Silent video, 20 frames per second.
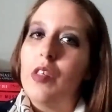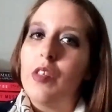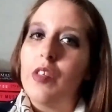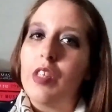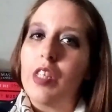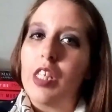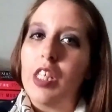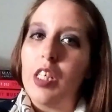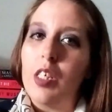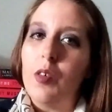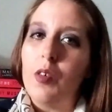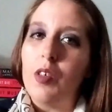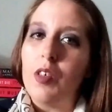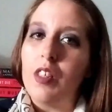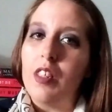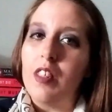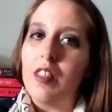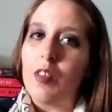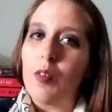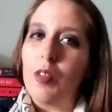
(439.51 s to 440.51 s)
the coat
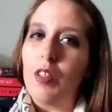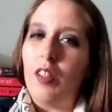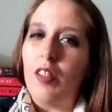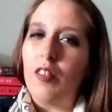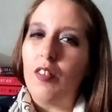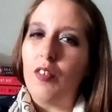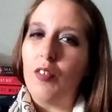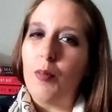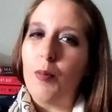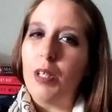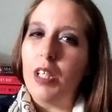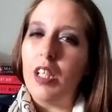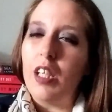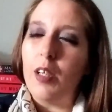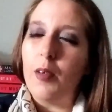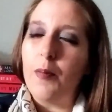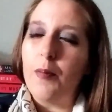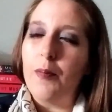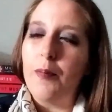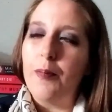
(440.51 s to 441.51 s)
on this one looks
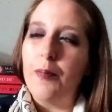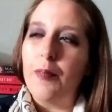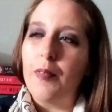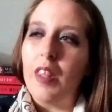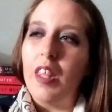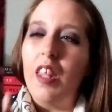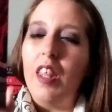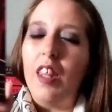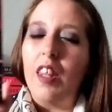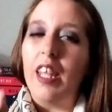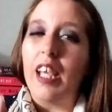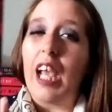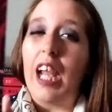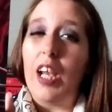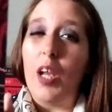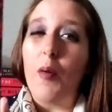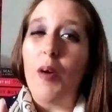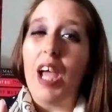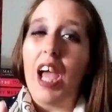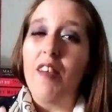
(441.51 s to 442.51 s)
familiar. Like, I
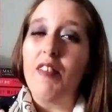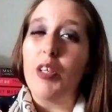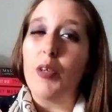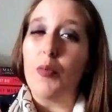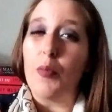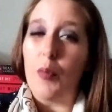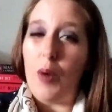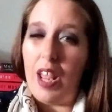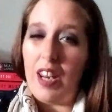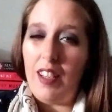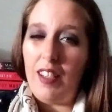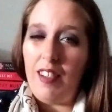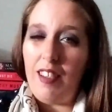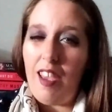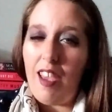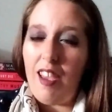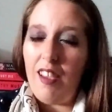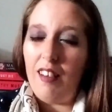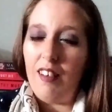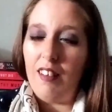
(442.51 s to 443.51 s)
know I haven't read it
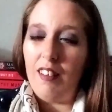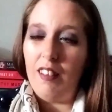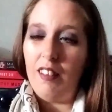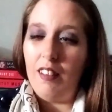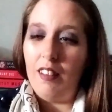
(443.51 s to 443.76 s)
yet,